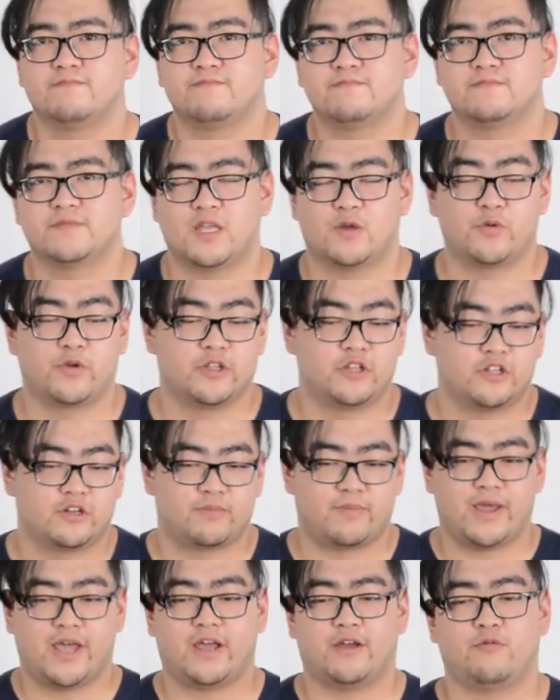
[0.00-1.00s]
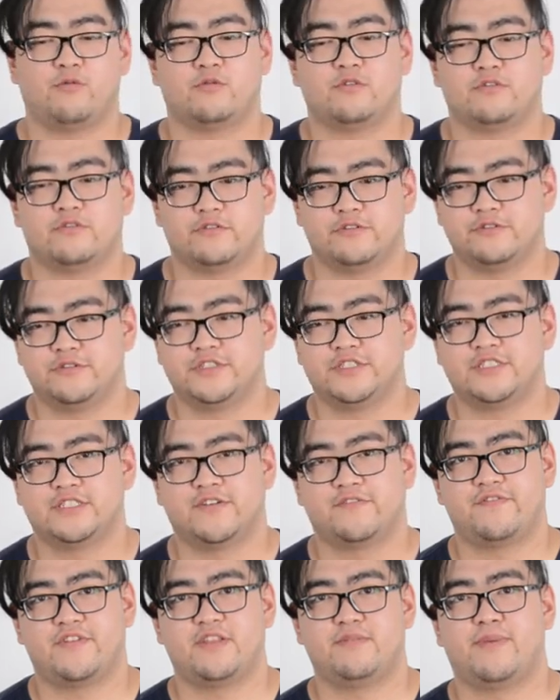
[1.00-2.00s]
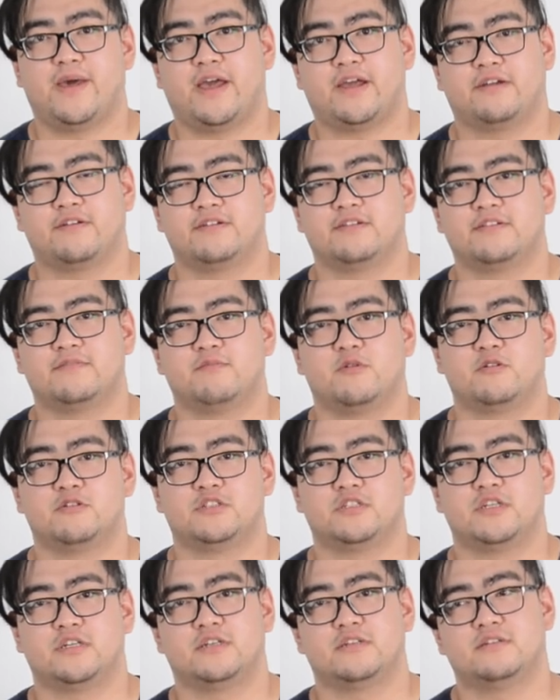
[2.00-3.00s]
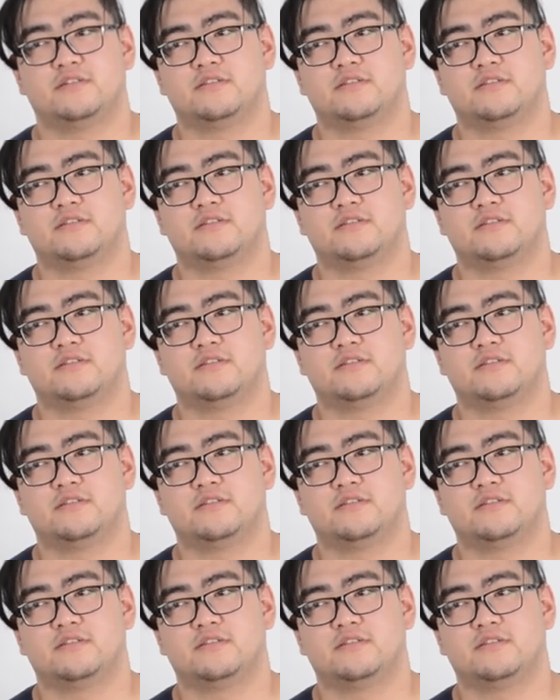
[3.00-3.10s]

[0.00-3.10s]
And we can look back using the feedback motion. Uh,